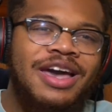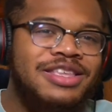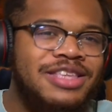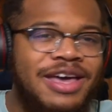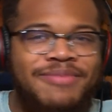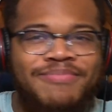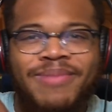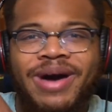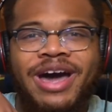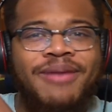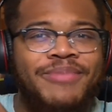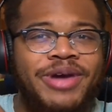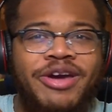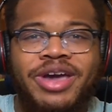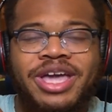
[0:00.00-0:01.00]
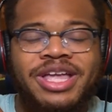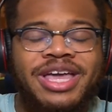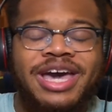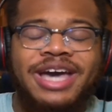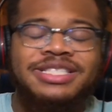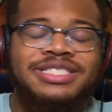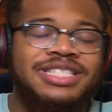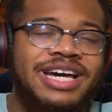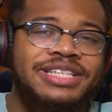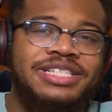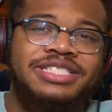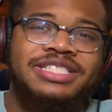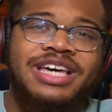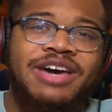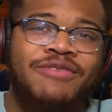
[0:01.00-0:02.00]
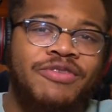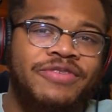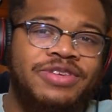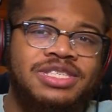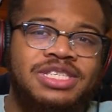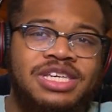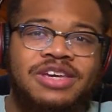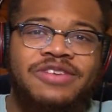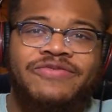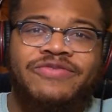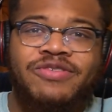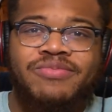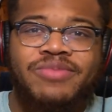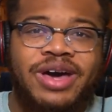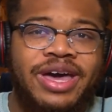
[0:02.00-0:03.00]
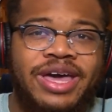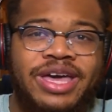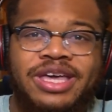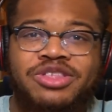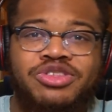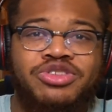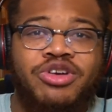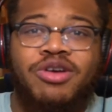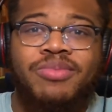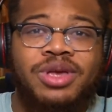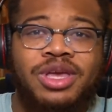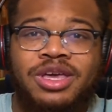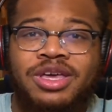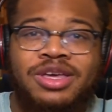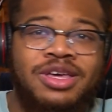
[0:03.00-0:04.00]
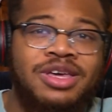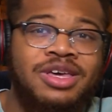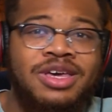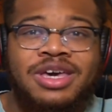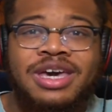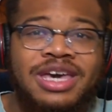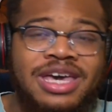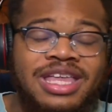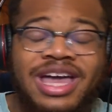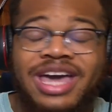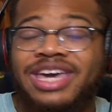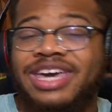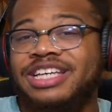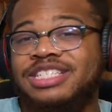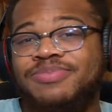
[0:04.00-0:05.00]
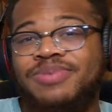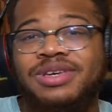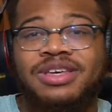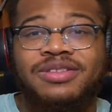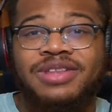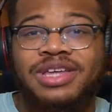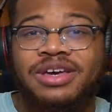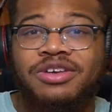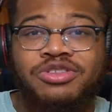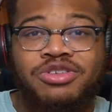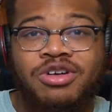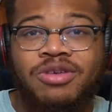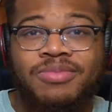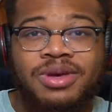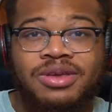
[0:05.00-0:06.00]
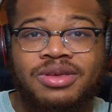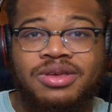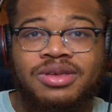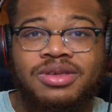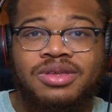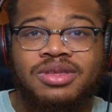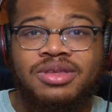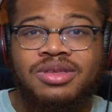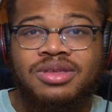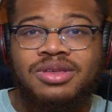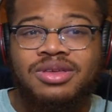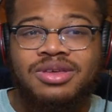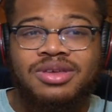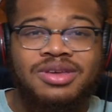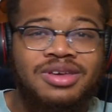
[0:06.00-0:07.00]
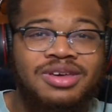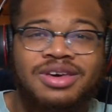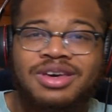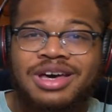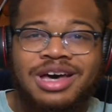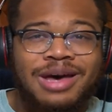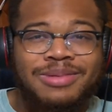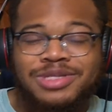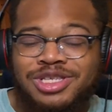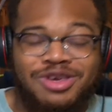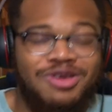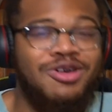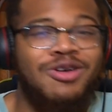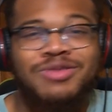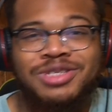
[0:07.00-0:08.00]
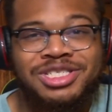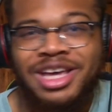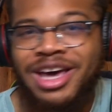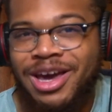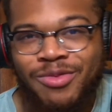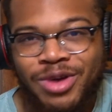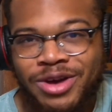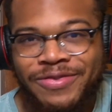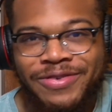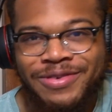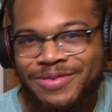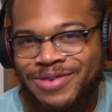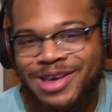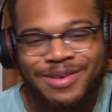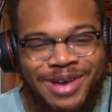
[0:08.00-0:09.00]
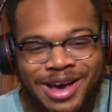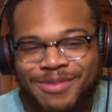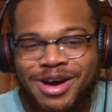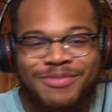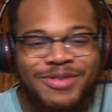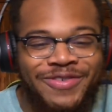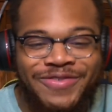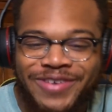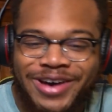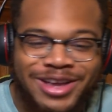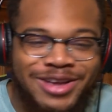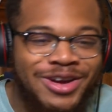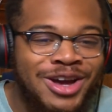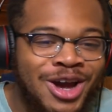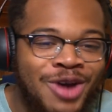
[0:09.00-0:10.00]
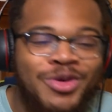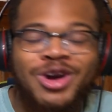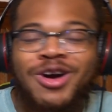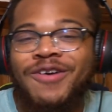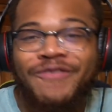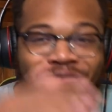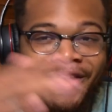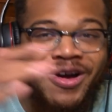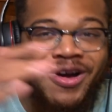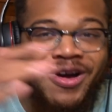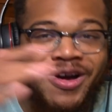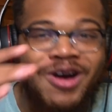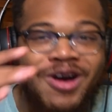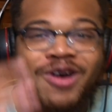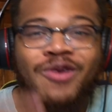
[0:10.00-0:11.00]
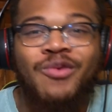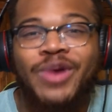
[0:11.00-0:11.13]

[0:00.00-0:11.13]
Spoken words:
that my American ass decides to sign with a team from like Germany, and I can't speak a lick of German. I'm still gonna sign with them. We're gonna find a way to